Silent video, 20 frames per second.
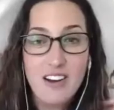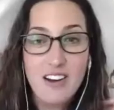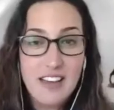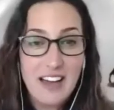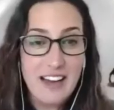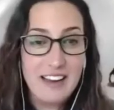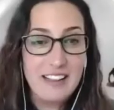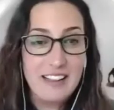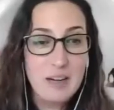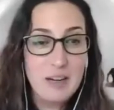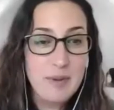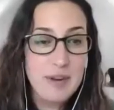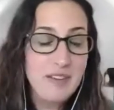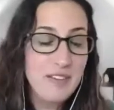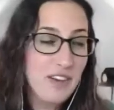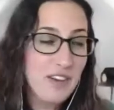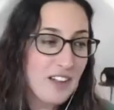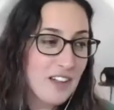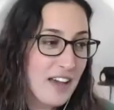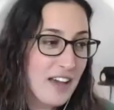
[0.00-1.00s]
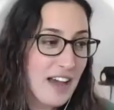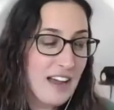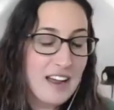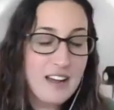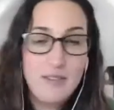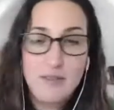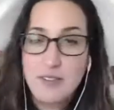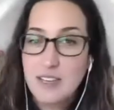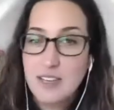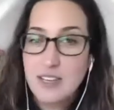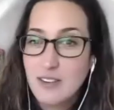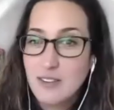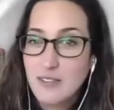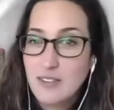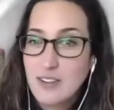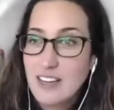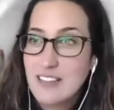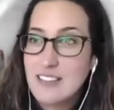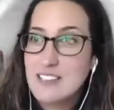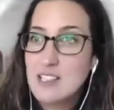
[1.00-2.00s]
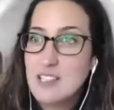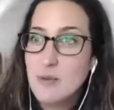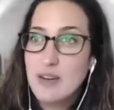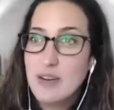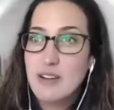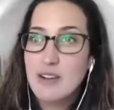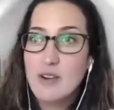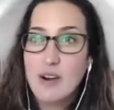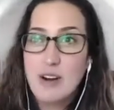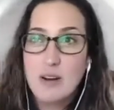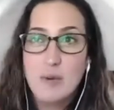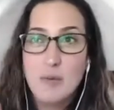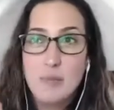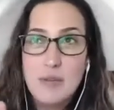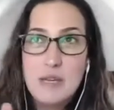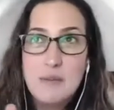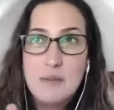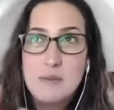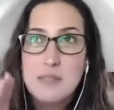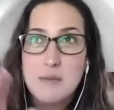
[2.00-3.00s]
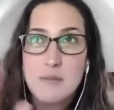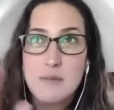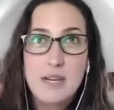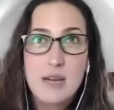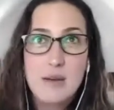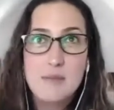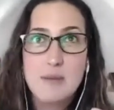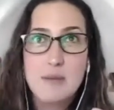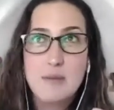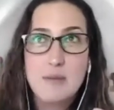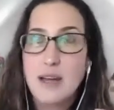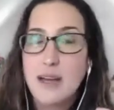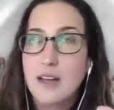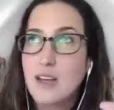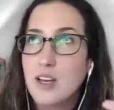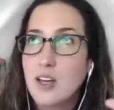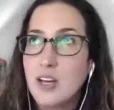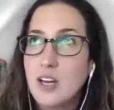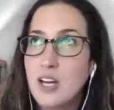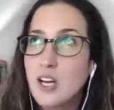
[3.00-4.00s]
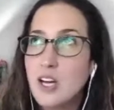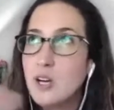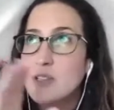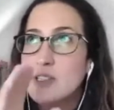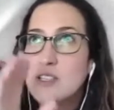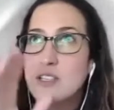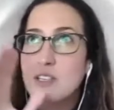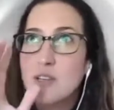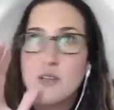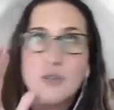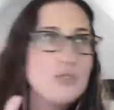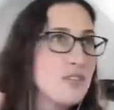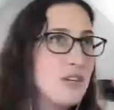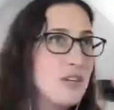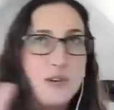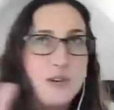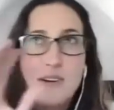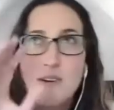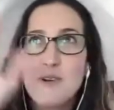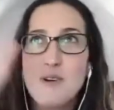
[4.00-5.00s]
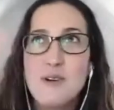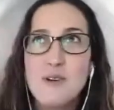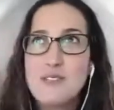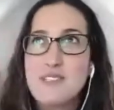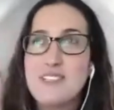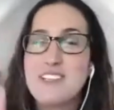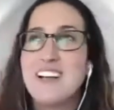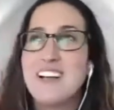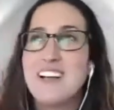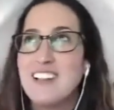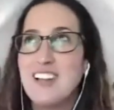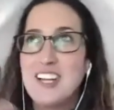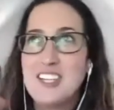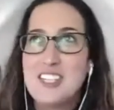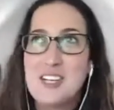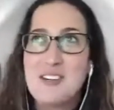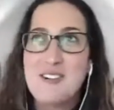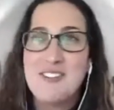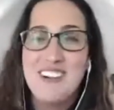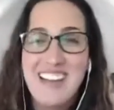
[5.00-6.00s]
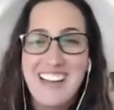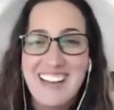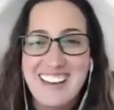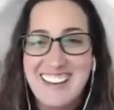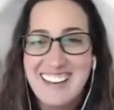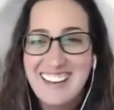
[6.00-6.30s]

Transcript: that, a little bit of all of that. I've, you know, I've got so many incredible peeps. Sometimes I'm like, who's do who's who and who's launching when